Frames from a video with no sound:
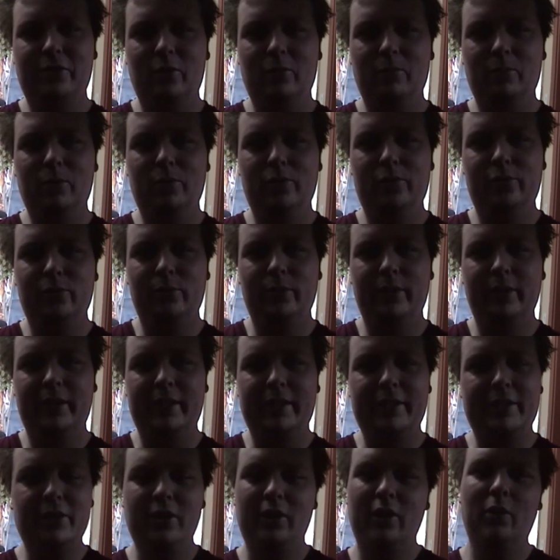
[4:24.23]
who moves
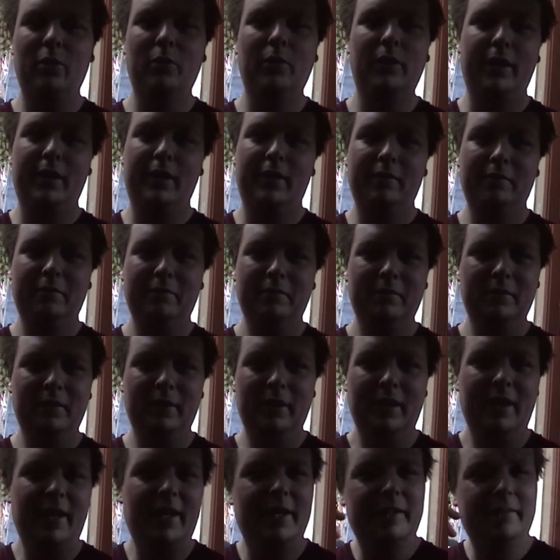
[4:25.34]
really slowly
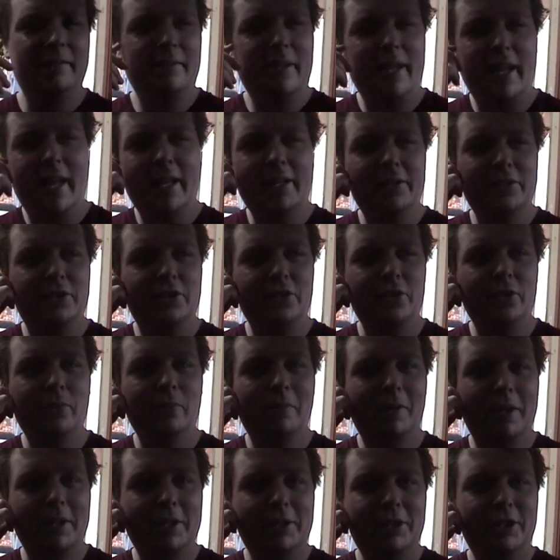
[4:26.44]
and can't do
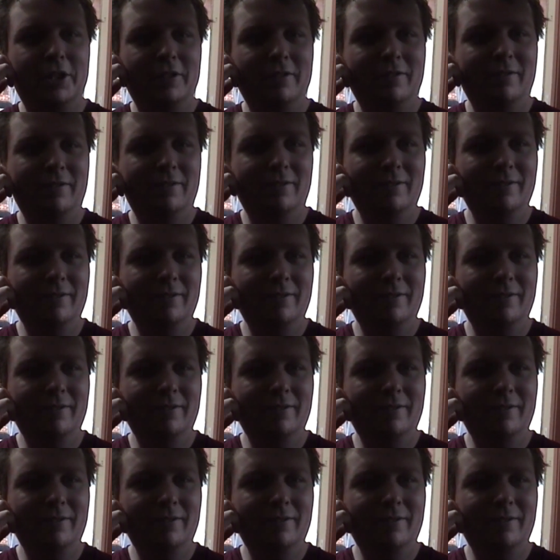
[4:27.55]
much.